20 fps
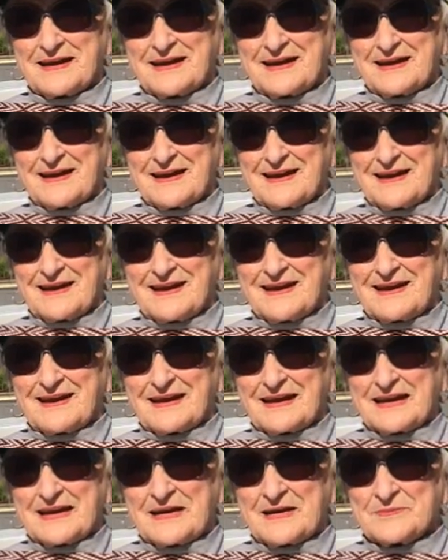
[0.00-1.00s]
You know, because we
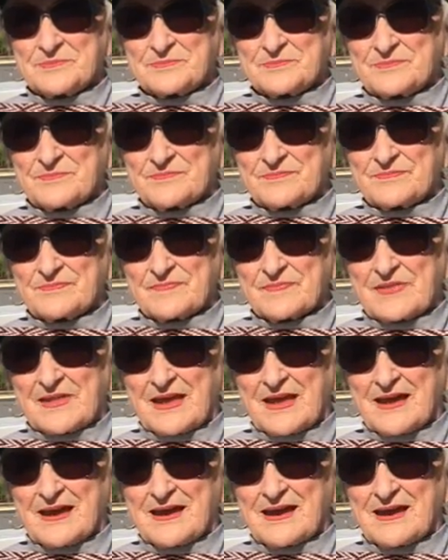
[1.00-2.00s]
always do that now
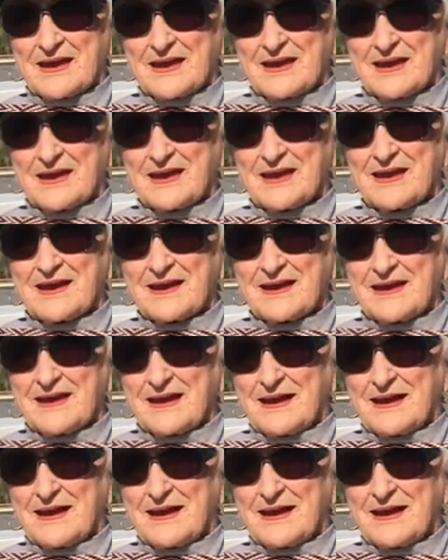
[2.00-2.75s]
about Grandma Ryan.